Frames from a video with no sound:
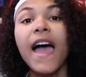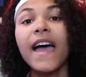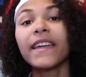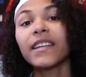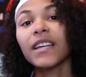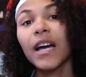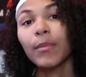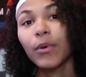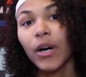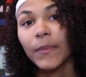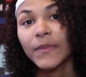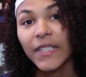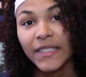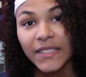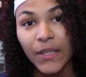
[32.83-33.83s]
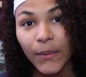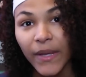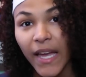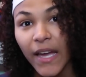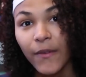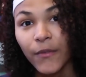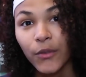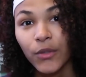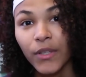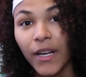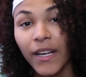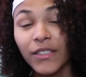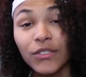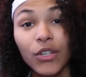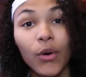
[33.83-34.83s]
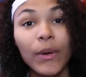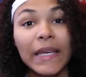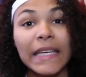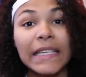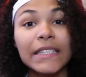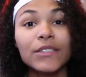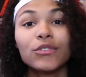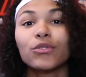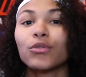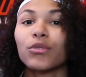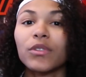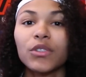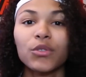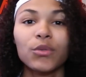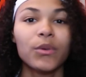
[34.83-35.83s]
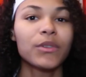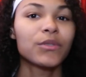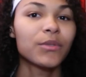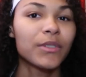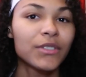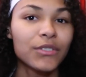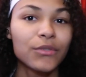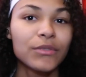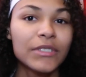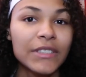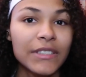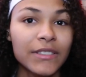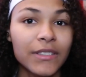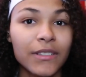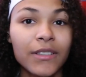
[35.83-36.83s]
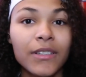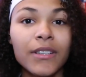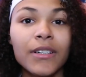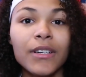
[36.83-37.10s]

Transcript: and a couple updates that we have for you guys going into the 2022 season.